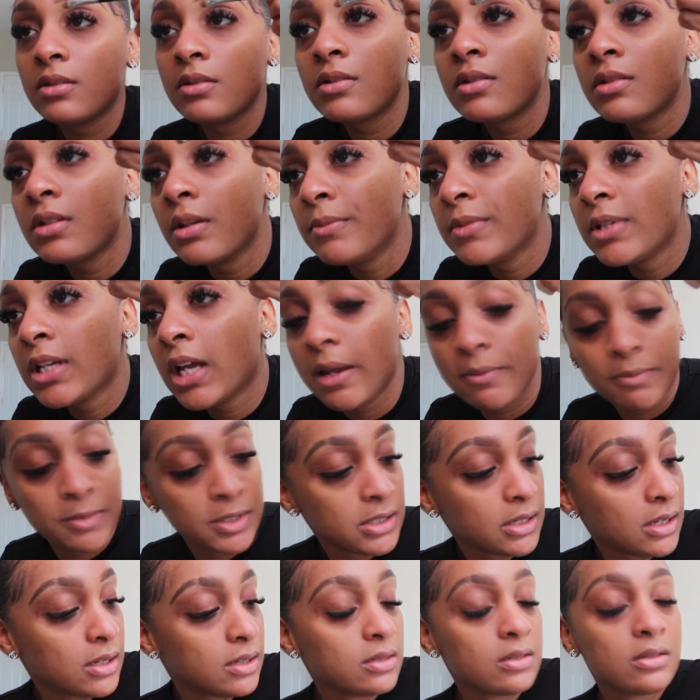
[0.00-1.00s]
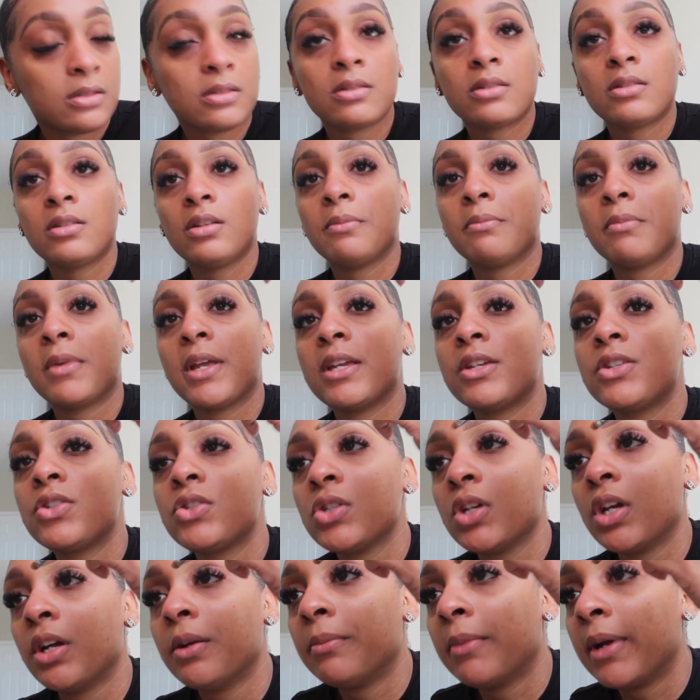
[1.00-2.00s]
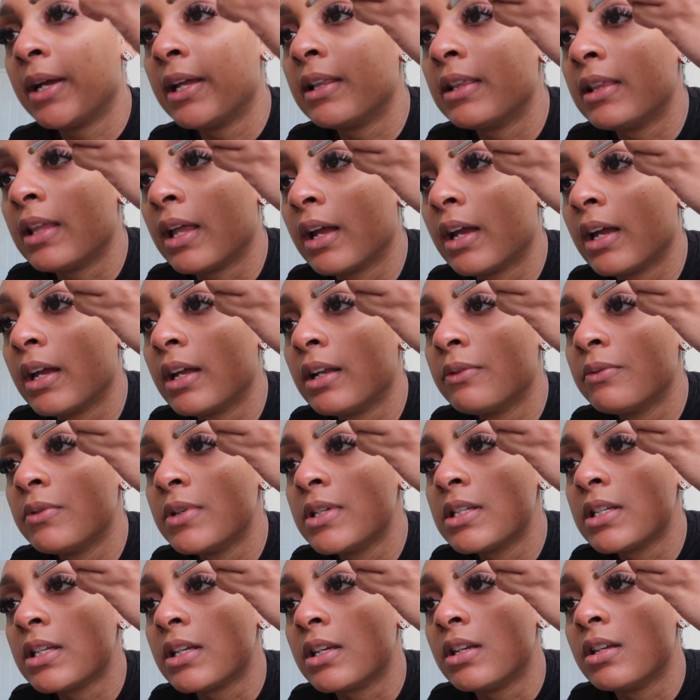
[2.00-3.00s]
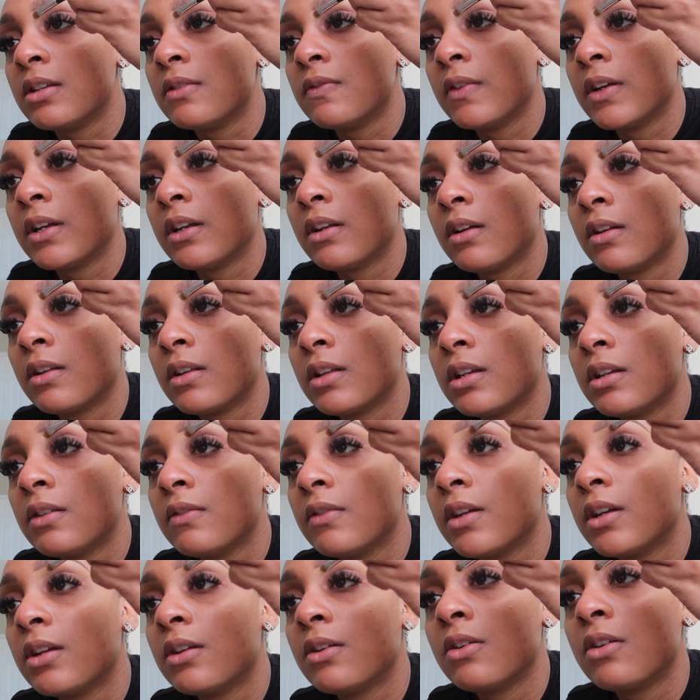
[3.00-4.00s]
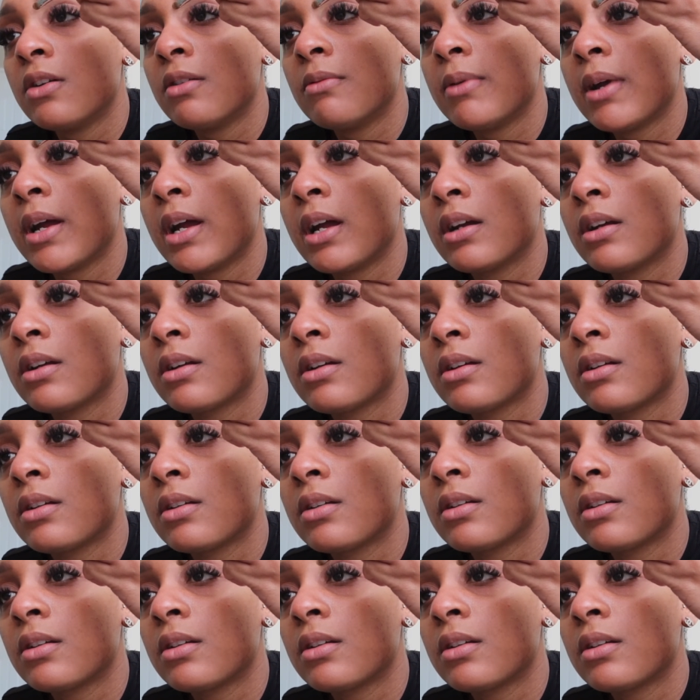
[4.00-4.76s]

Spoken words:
Sometimes to make sure my line was even, I'll even go back